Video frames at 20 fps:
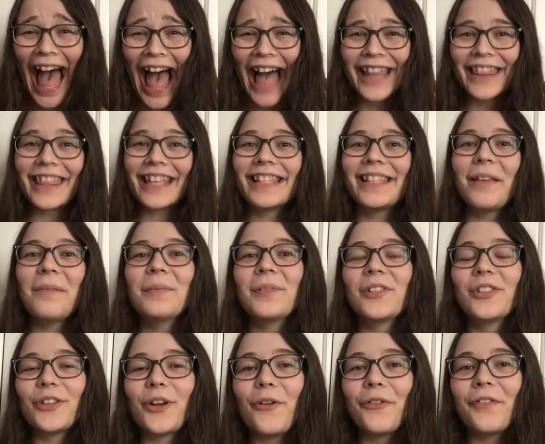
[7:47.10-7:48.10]
That seems
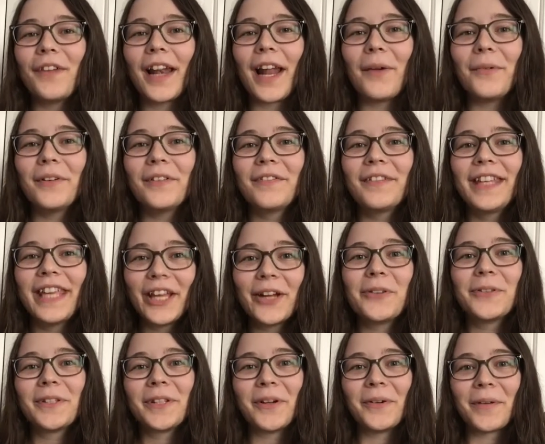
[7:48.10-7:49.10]
so fun. I would have
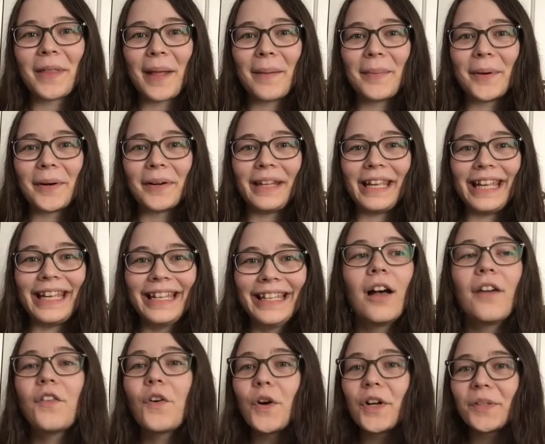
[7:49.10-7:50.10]
killed to go to that party.
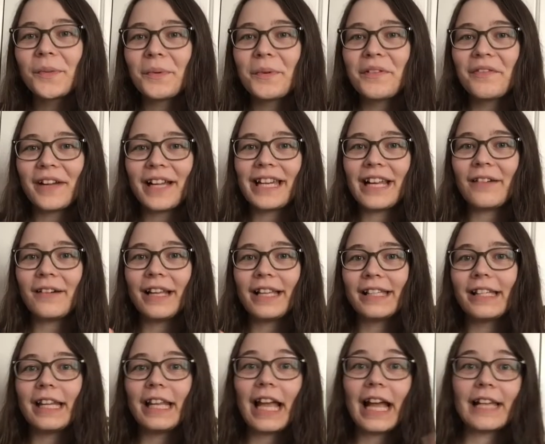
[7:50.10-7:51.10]
Of course, when we find out
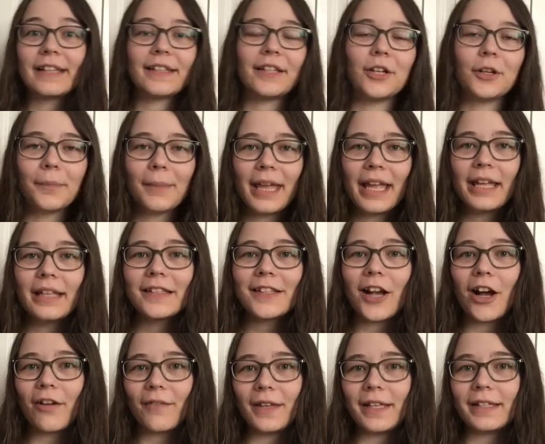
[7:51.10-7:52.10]
Nesta and Cassian are mates,
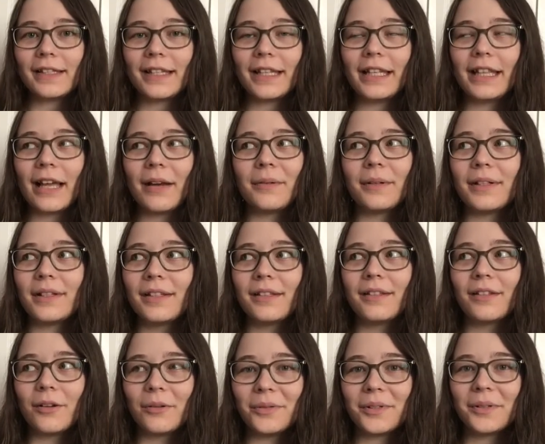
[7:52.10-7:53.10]
obviously that was
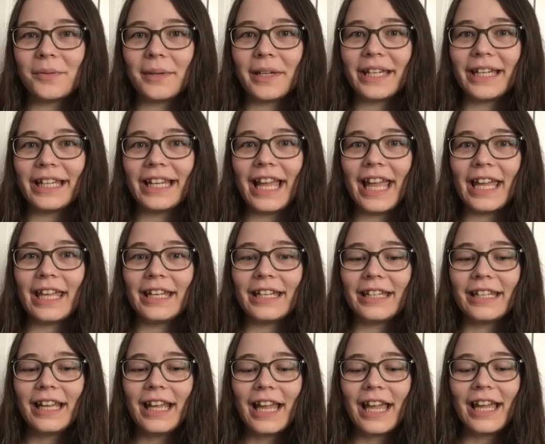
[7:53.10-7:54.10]
so sweet,
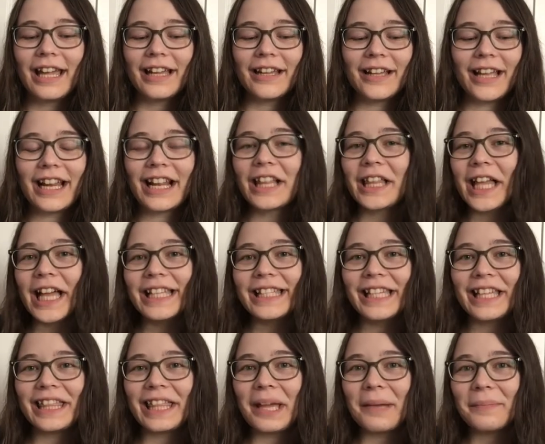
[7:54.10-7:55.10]
and in
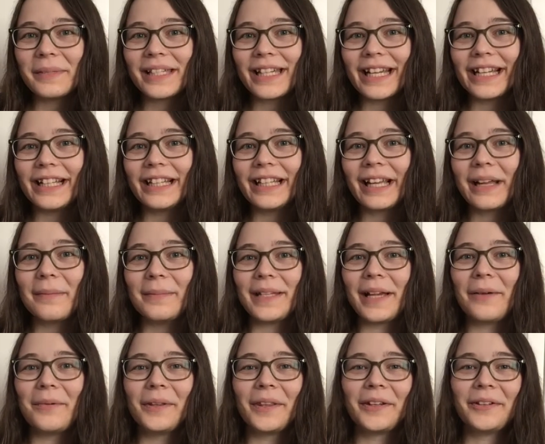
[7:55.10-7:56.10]
classic them style, it comes
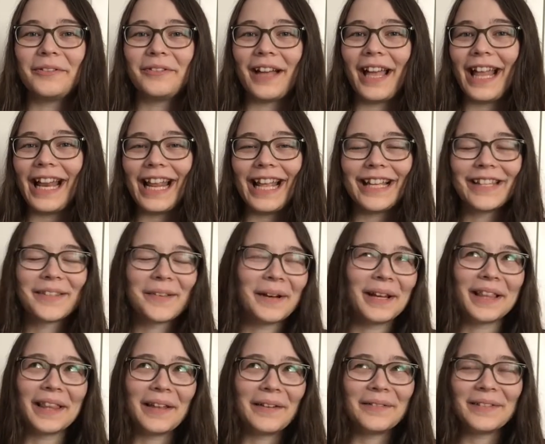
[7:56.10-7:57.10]
out while they're fighting, so
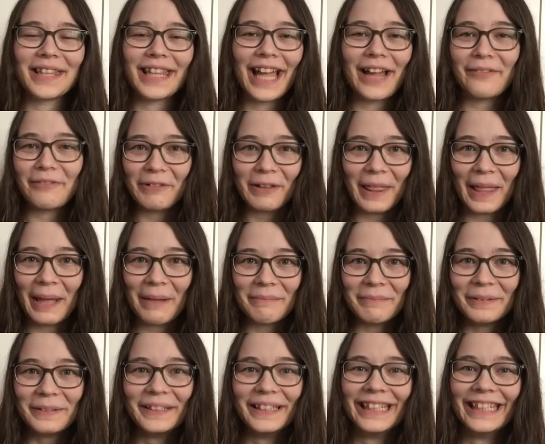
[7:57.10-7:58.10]
I loved that for
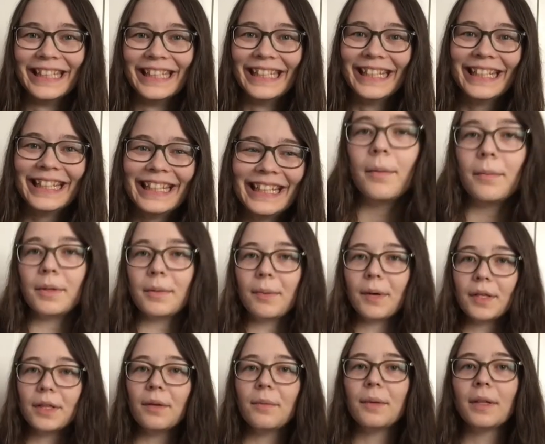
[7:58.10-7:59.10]
them. But the
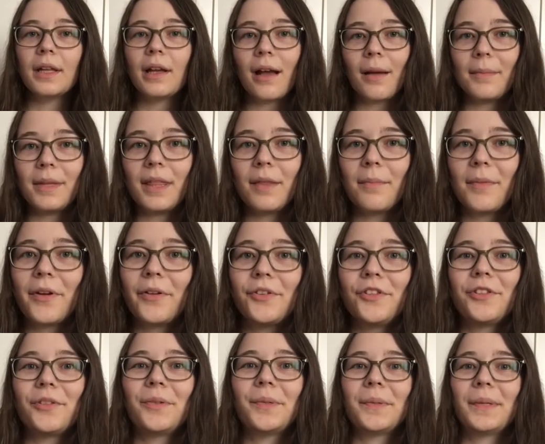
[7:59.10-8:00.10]
part that really got me the
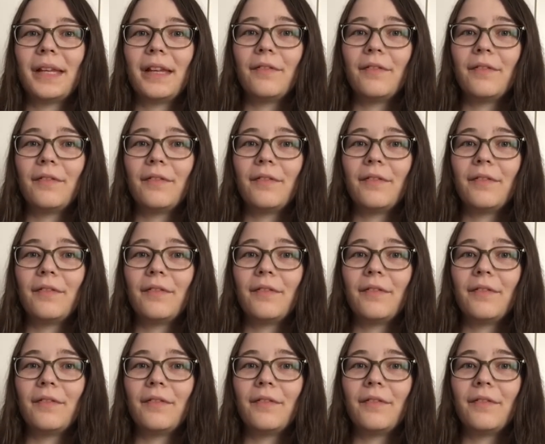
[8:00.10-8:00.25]
most is when